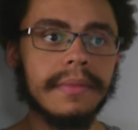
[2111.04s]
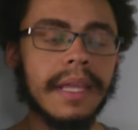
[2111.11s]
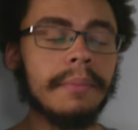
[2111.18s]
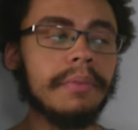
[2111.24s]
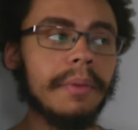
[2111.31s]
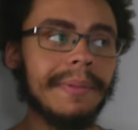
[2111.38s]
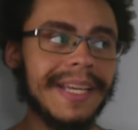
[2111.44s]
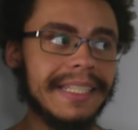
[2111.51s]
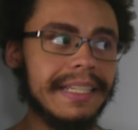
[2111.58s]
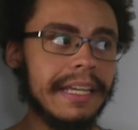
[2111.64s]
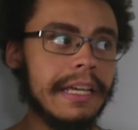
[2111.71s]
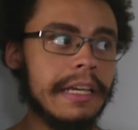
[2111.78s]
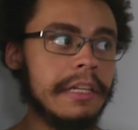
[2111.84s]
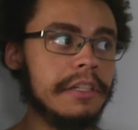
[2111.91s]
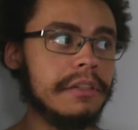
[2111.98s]
implementing
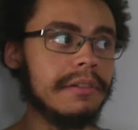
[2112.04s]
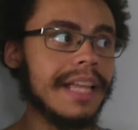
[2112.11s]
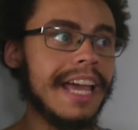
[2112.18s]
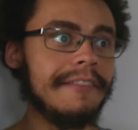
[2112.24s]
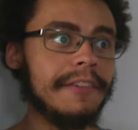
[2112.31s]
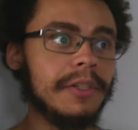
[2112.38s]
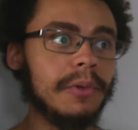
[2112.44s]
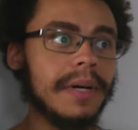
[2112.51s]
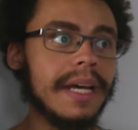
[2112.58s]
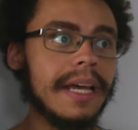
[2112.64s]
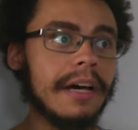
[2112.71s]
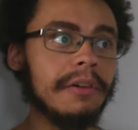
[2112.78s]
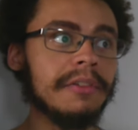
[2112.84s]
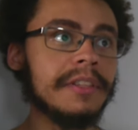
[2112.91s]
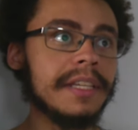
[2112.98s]
it into your life into a
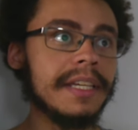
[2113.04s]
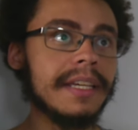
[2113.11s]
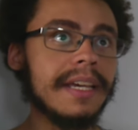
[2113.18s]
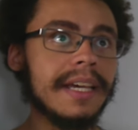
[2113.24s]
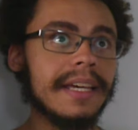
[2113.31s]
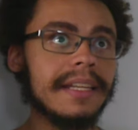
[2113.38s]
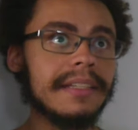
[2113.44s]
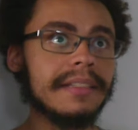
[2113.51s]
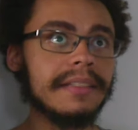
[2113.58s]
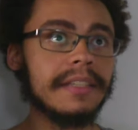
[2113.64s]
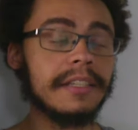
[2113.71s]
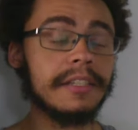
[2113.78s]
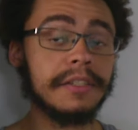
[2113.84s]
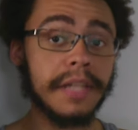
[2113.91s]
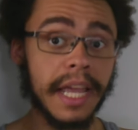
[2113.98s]
healthy and
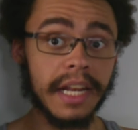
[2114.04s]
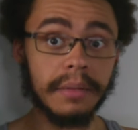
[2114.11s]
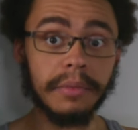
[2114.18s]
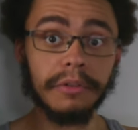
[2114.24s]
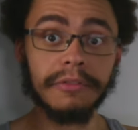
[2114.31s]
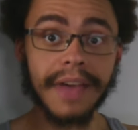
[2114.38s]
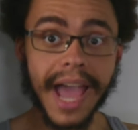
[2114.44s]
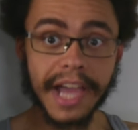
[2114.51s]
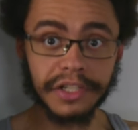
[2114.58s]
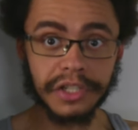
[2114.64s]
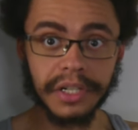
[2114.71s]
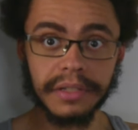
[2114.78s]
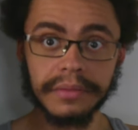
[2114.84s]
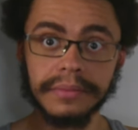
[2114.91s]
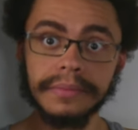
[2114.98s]
sustainable
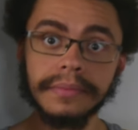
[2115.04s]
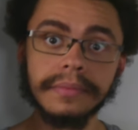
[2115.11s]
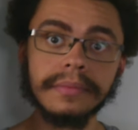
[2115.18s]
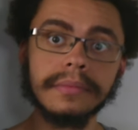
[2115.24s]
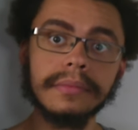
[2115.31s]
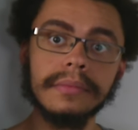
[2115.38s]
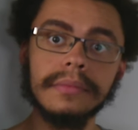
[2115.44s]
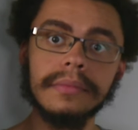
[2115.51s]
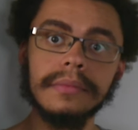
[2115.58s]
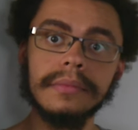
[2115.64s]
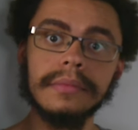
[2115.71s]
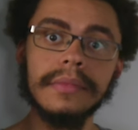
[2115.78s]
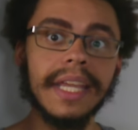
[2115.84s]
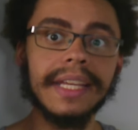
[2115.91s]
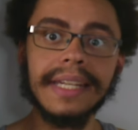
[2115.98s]
fashion.
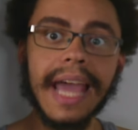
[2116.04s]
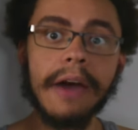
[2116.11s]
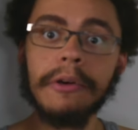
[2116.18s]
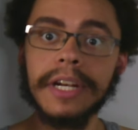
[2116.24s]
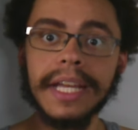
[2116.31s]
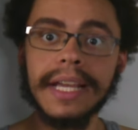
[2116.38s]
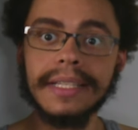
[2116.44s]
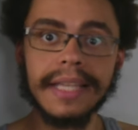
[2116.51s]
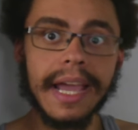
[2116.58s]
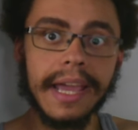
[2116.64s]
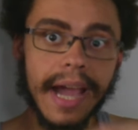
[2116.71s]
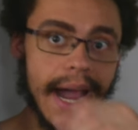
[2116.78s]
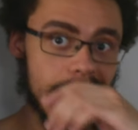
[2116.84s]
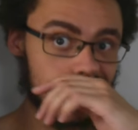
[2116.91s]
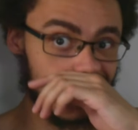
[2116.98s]
Like, nowadays,
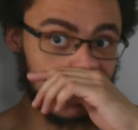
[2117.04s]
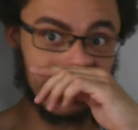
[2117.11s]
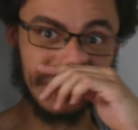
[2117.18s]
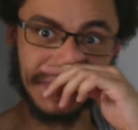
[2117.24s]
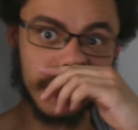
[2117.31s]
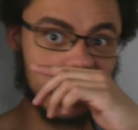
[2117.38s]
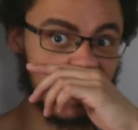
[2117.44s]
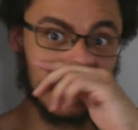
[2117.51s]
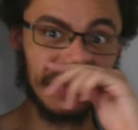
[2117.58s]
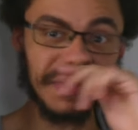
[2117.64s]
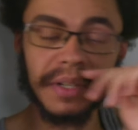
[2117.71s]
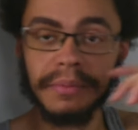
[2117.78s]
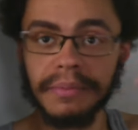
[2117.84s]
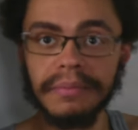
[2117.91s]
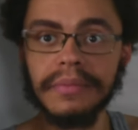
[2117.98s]
I'm going
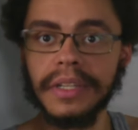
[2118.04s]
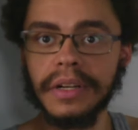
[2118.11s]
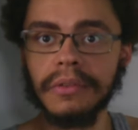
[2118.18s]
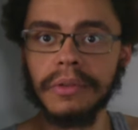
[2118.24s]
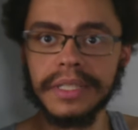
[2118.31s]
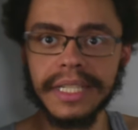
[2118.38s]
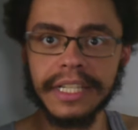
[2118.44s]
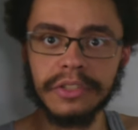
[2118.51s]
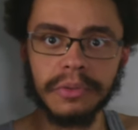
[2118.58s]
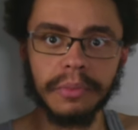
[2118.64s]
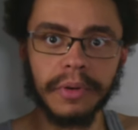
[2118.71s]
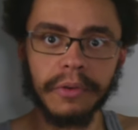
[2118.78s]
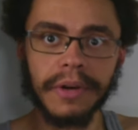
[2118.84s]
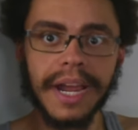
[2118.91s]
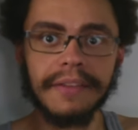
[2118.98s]
to, you know, once I get to a
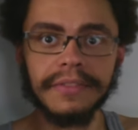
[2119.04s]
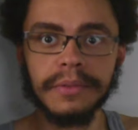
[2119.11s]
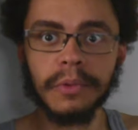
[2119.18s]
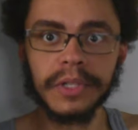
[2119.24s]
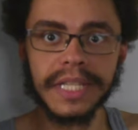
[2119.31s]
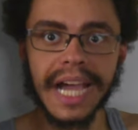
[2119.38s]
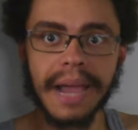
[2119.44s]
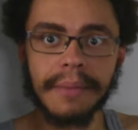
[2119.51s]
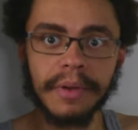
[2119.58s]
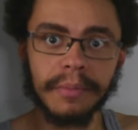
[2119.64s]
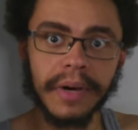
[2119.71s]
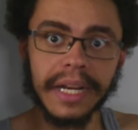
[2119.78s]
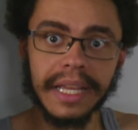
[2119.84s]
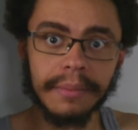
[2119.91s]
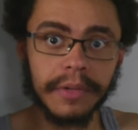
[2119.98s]
point where I have more time and
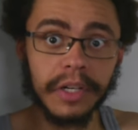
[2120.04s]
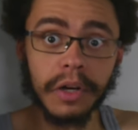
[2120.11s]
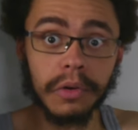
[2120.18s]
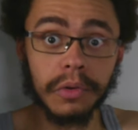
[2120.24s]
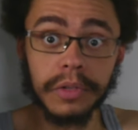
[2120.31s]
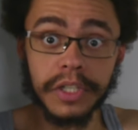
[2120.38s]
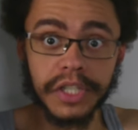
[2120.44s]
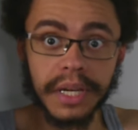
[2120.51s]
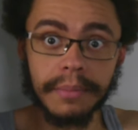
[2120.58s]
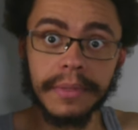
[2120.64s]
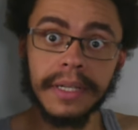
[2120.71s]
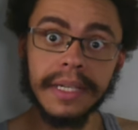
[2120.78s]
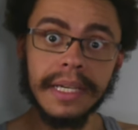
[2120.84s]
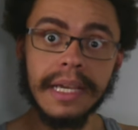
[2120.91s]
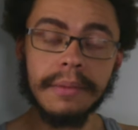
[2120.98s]
money, I'm going to go to a gym.
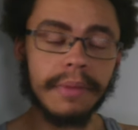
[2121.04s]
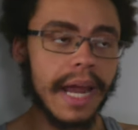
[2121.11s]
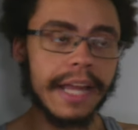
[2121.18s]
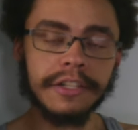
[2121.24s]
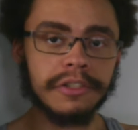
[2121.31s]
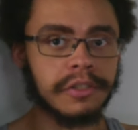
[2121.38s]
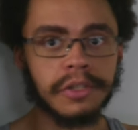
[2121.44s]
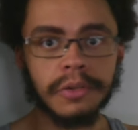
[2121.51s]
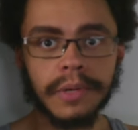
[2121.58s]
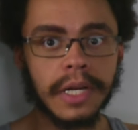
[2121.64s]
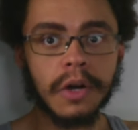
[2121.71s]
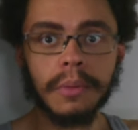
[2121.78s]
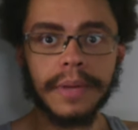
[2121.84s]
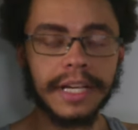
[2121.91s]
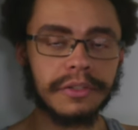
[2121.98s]
But I just do
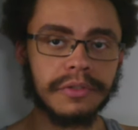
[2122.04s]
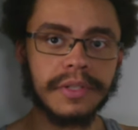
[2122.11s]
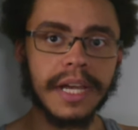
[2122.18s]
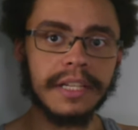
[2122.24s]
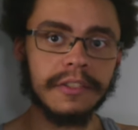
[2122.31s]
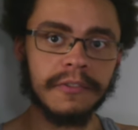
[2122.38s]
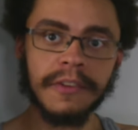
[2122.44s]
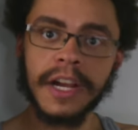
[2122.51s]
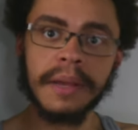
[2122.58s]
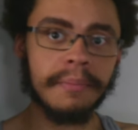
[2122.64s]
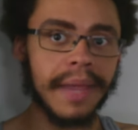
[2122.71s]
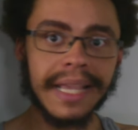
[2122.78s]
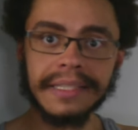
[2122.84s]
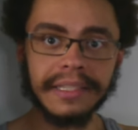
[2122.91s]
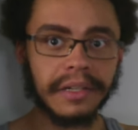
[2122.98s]
in-home exercises, very
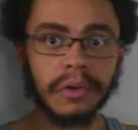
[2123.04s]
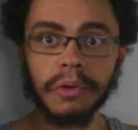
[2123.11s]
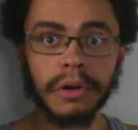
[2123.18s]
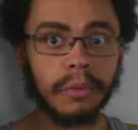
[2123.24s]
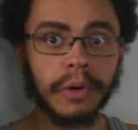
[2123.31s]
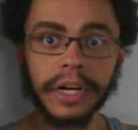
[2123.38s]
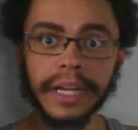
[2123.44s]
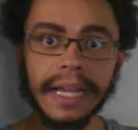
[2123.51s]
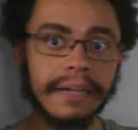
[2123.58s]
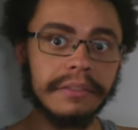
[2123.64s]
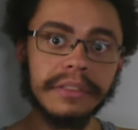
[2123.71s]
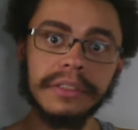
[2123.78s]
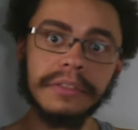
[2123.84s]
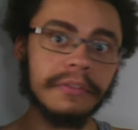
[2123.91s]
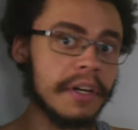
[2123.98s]
basic core
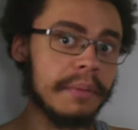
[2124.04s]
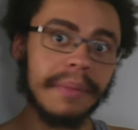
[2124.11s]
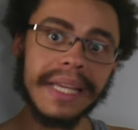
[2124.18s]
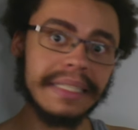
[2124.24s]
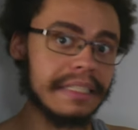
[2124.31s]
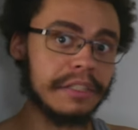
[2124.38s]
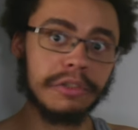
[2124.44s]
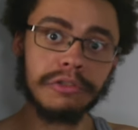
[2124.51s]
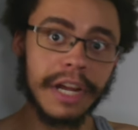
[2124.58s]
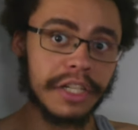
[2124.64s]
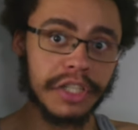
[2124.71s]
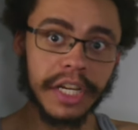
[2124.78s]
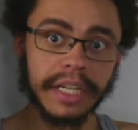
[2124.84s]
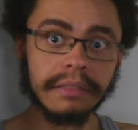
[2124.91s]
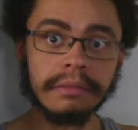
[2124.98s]
workouts, very basic
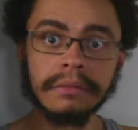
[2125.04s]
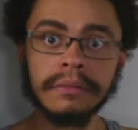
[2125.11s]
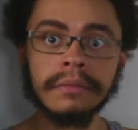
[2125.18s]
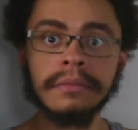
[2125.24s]
stretching